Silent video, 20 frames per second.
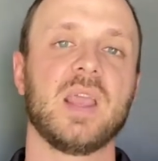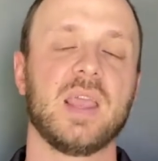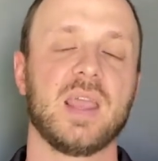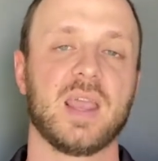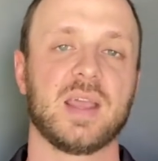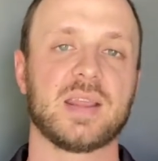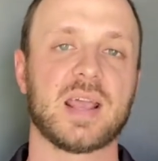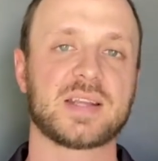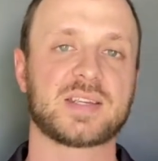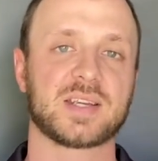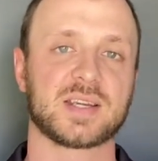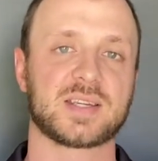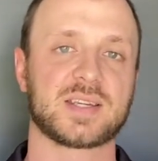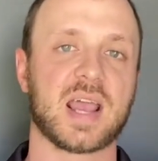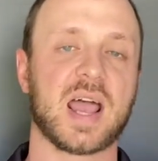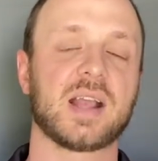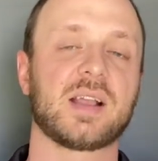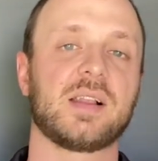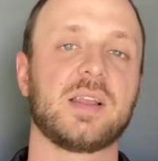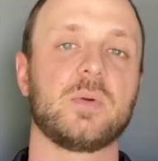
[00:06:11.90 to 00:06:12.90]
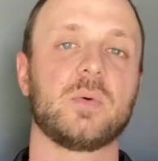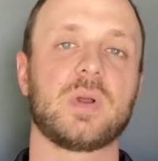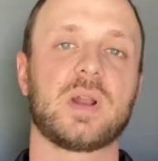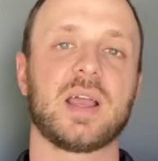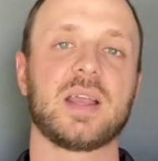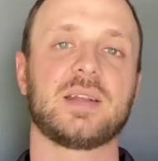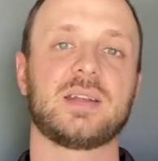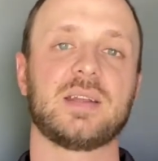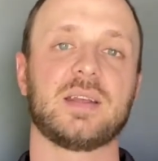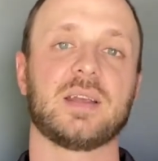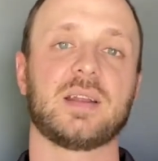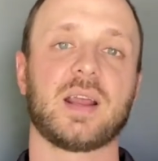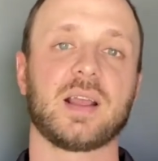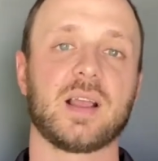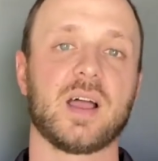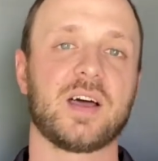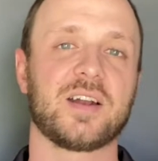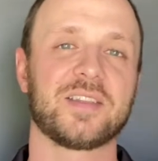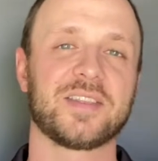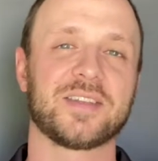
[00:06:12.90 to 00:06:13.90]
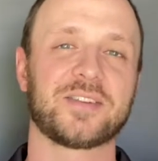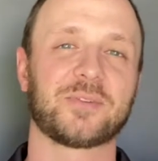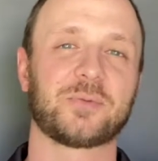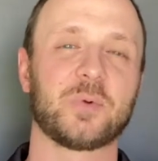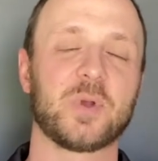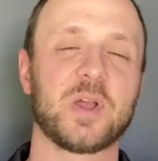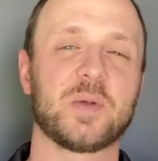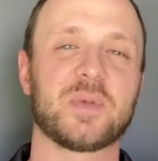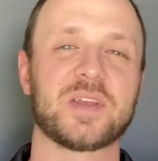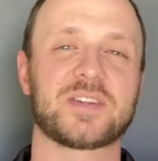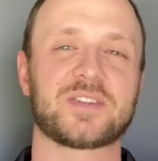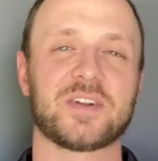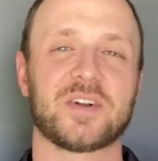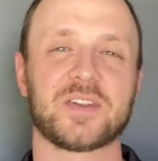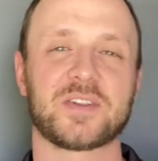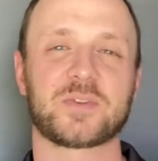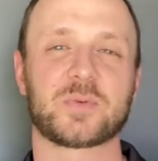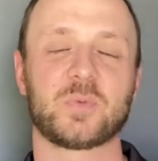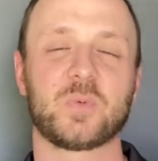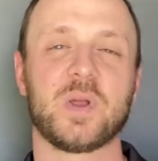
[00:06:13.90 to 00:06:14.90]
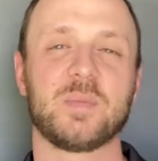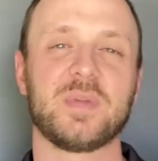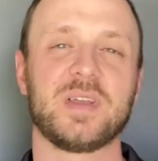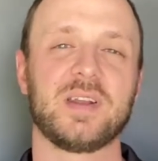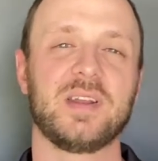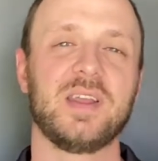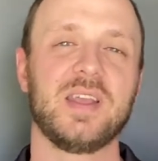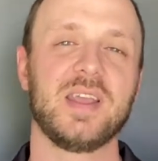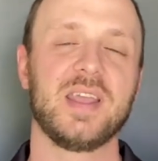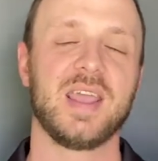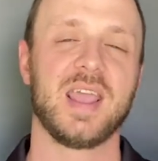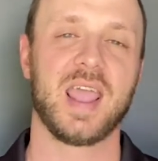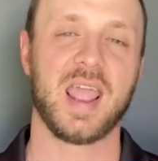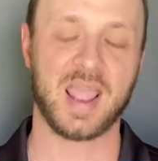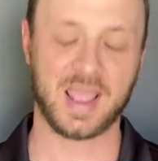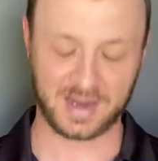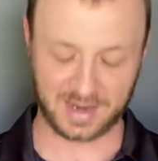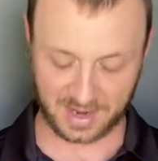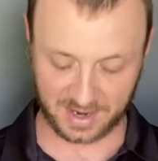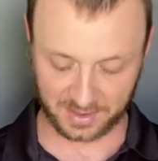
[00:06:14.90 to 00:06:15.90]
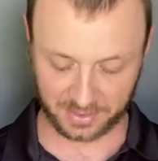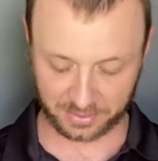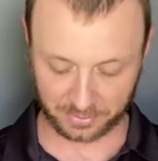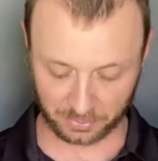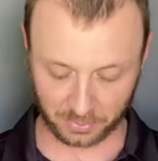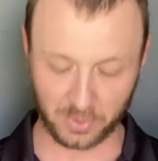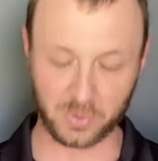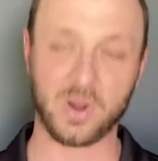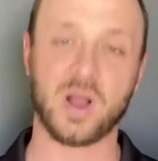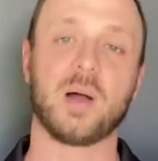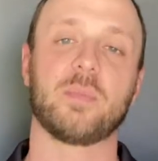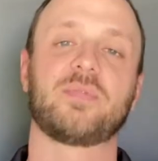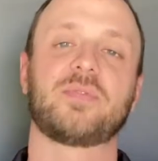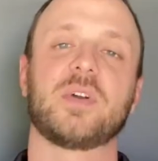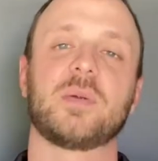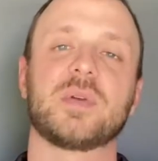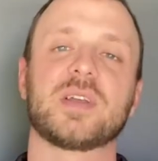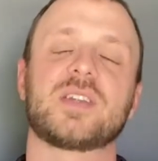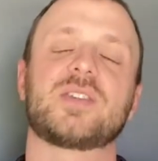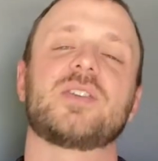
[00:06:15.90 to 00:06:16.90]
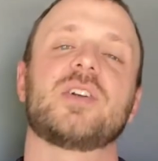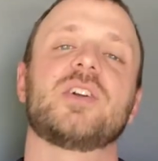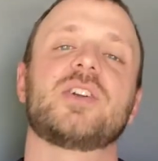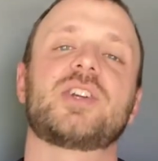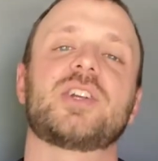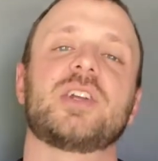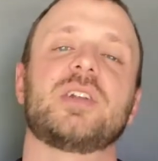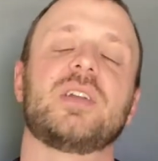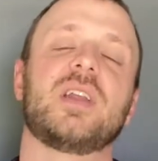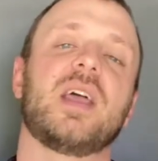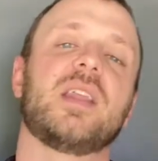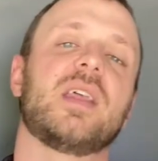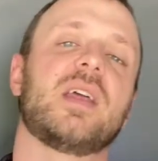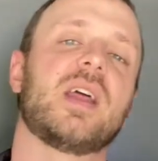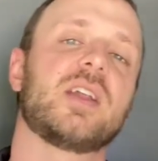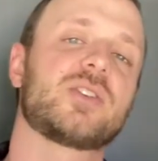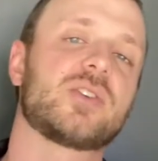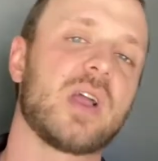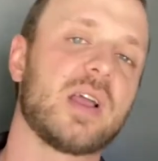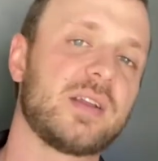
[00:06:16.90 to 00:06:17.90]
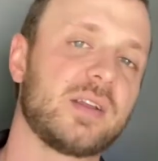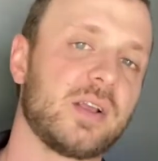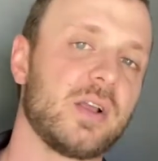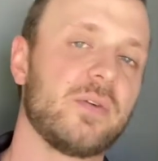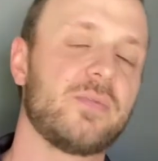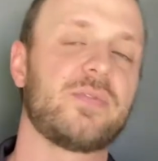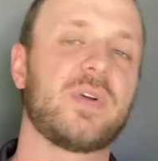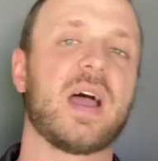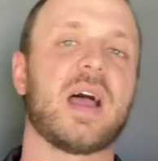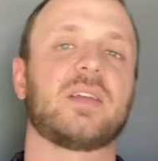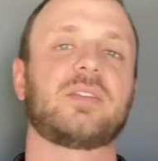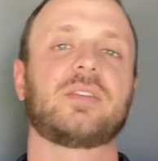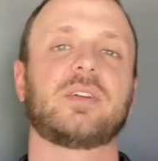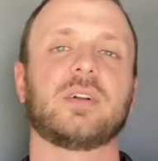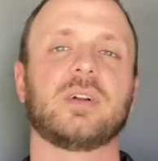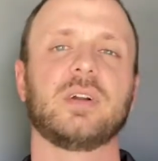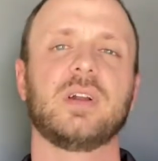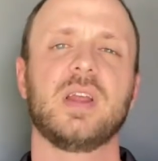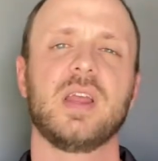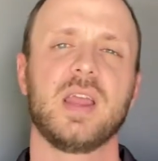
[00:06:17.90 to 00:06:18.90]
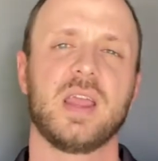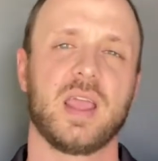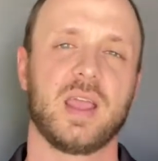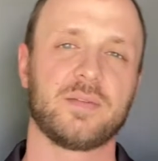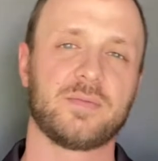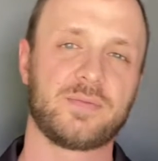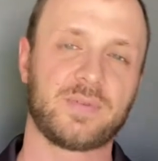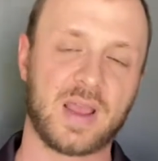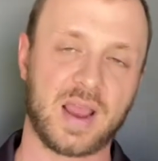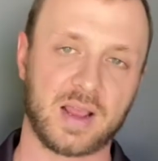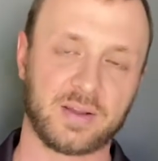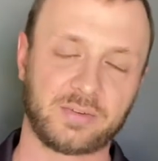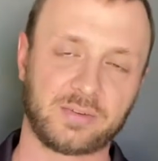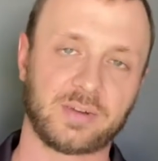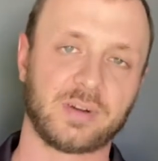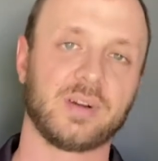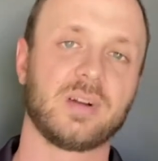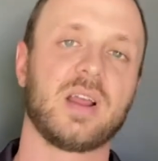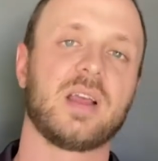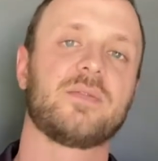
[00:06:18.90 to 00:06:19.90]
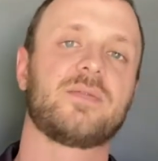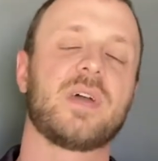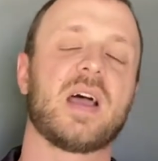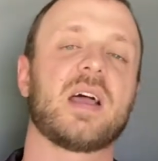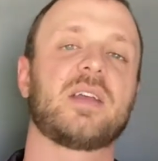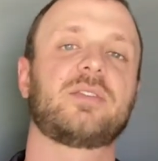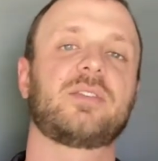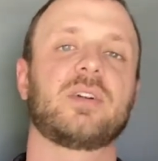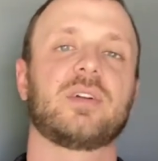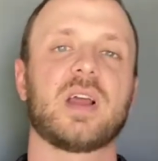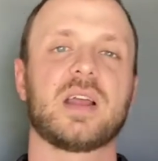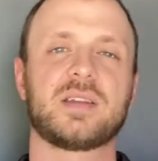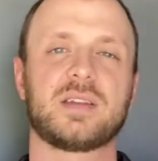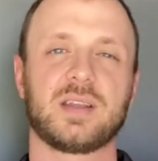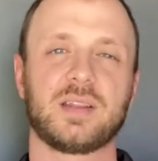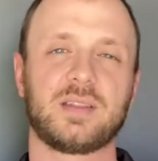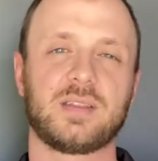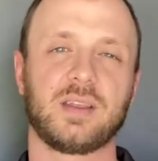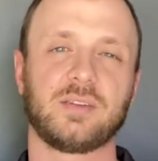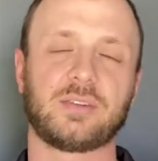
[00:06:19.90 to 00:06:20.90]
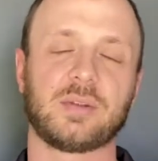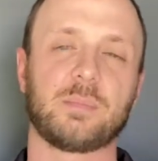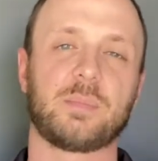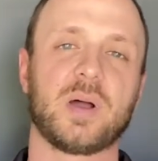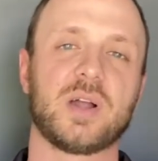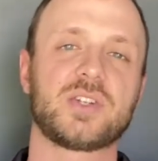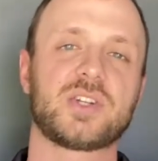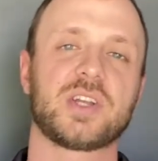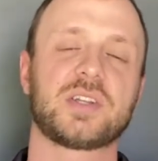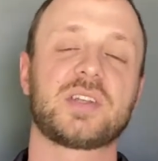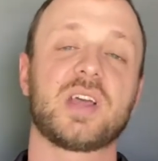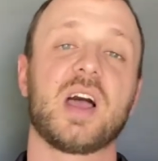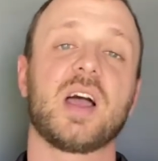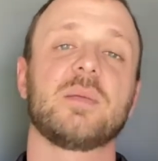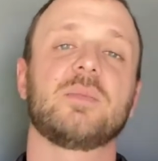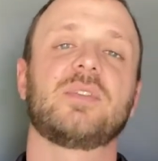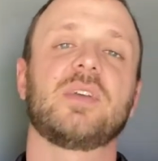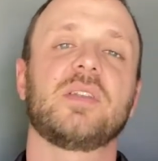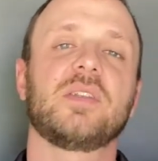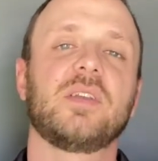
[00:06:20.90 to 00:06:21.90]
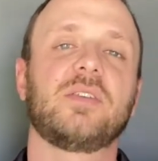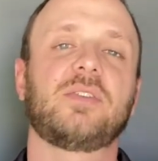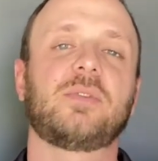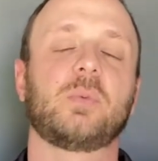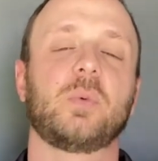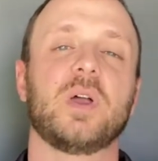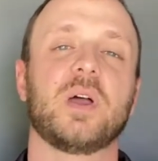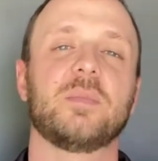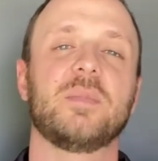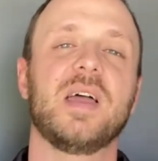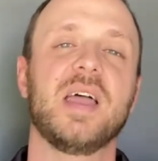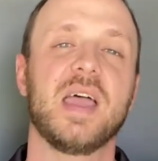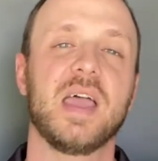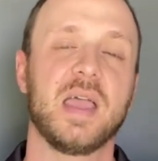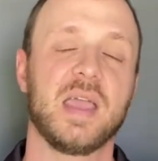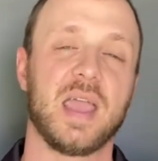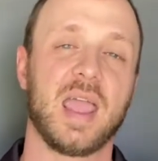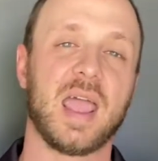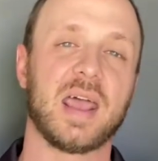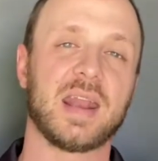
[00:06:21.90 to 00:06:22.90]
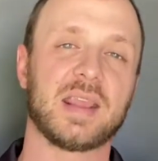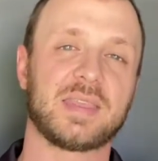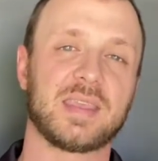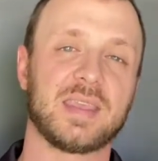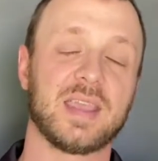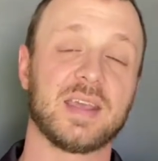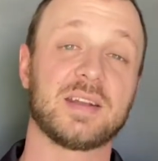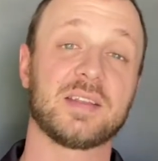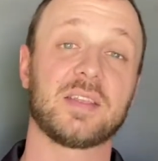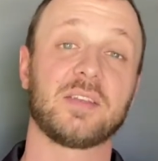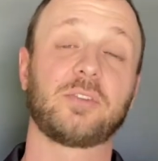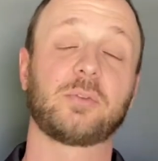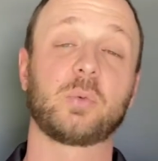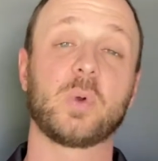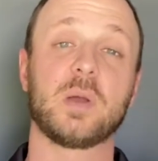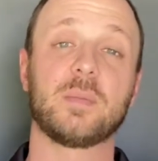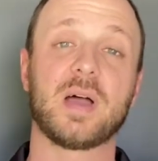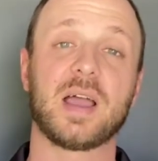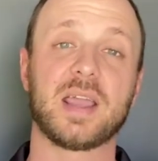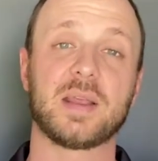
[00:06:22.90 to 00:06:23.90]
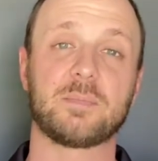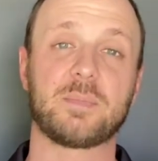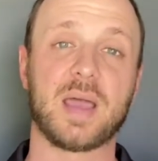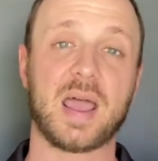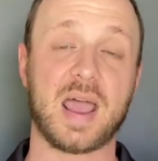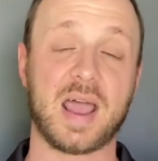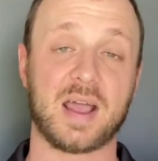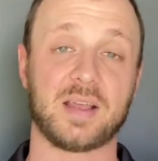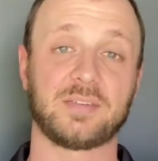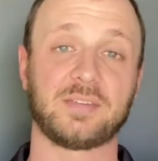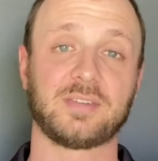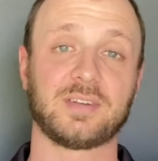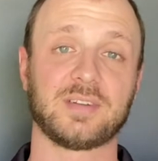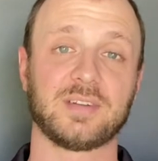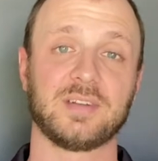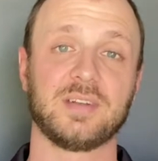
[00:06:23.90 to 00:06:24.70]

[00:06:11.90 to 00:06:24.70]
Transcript: And that's exactly what I did. I got on the swim, I started swimming, and I threw up from exertion. And then I tried to go faster and faster and faster. And I did this a bunch of times on the swim. And at the end of the swim, I had passed.